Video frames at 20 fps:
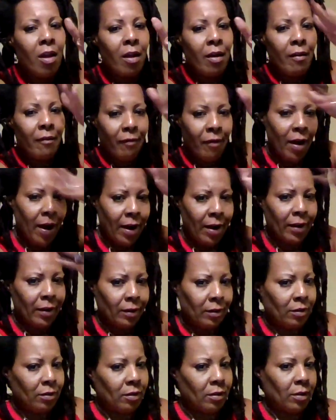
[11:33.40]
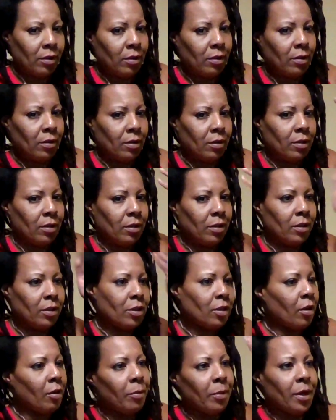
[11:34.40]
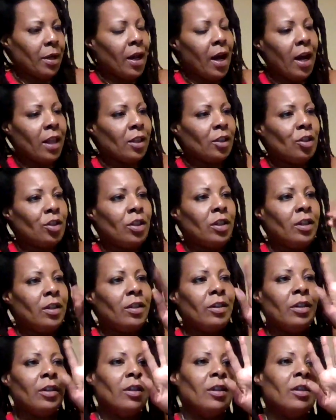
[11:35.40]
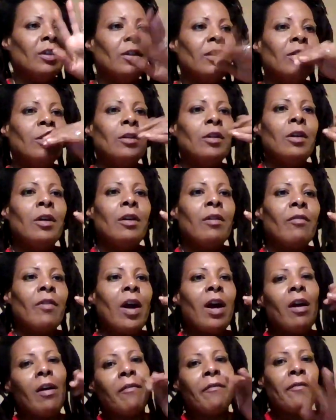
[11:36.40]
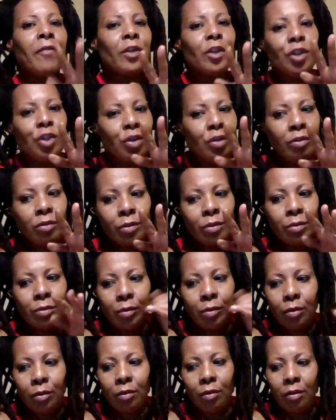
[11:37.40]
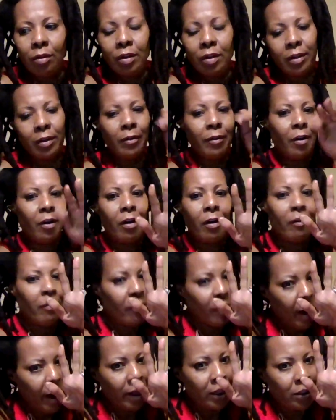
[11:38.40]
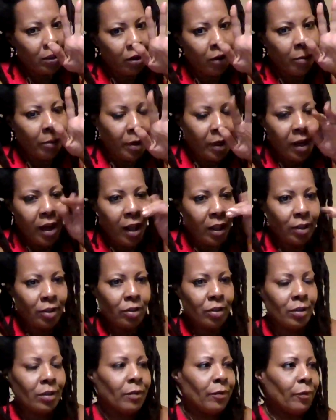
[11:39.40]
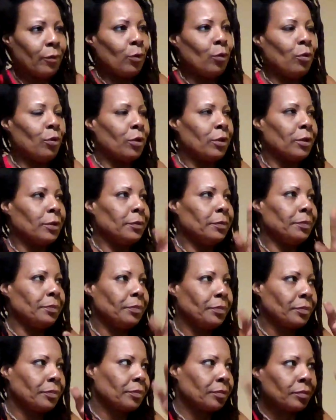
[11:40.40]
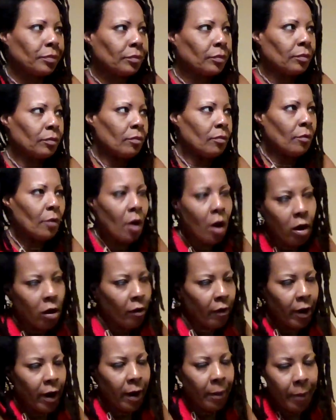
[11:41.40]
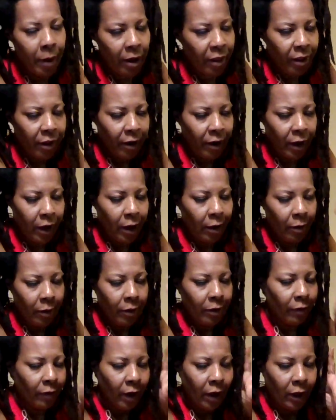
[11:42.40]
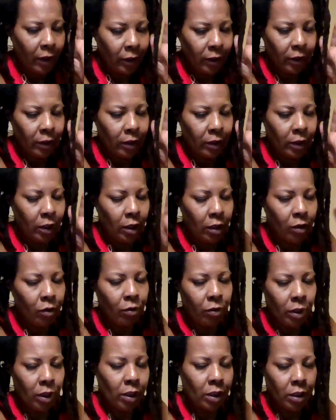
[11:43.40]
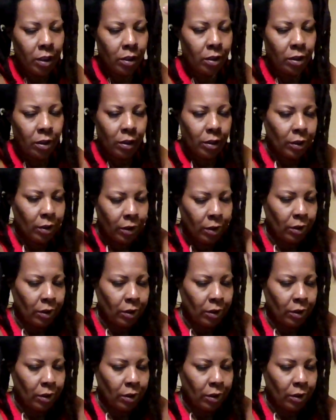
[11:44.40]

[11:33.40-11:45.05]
right terminology, the right official or the correct terminology for a grandmother, and right according to